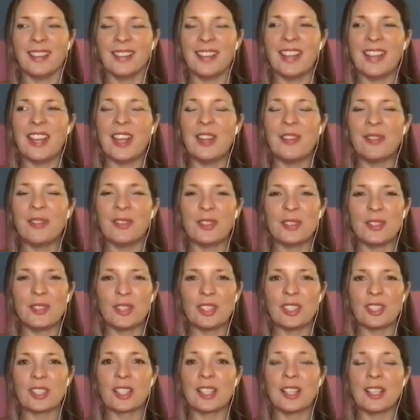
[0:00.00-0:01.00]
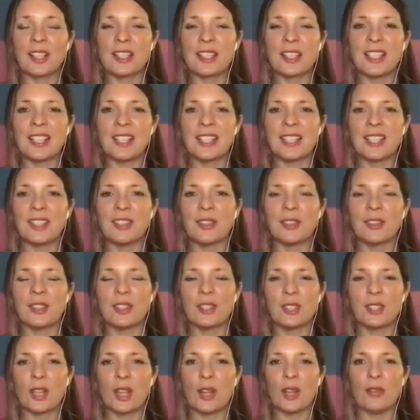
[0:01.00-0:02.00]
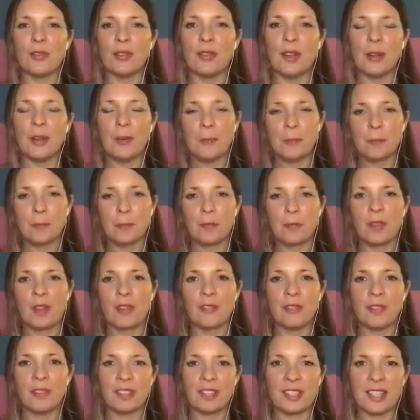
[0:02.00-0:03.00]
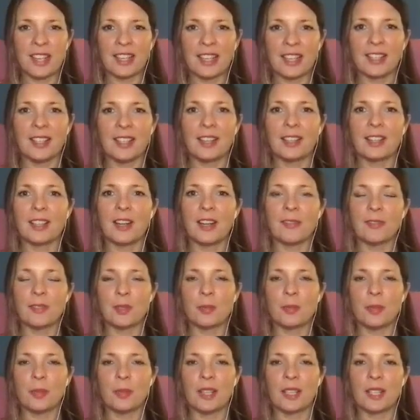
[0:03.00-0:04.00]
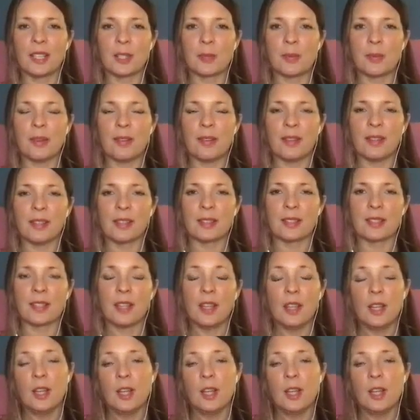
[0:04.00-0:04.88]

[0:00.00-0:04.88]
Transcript: even just sitting on the sofa feels like an uncomfortable experience.